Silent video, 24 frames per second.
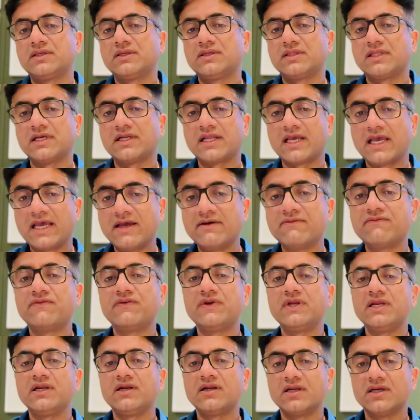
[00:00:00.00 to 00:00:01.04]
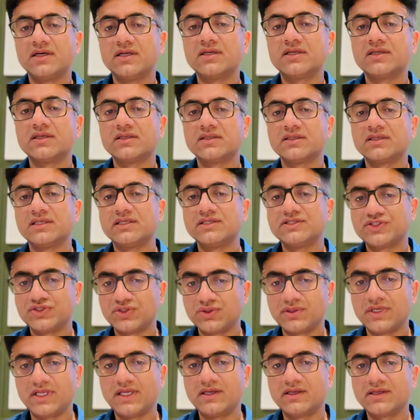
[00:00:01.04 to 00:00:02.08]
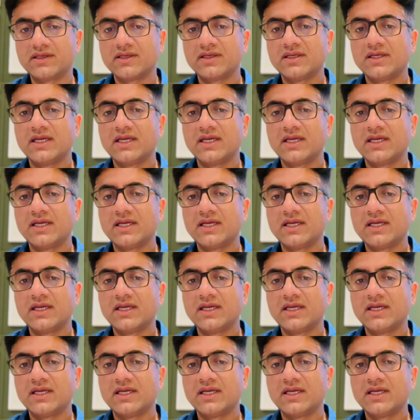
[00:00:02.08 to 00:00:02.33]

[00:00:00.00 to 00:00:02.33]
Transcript: that every learner is unique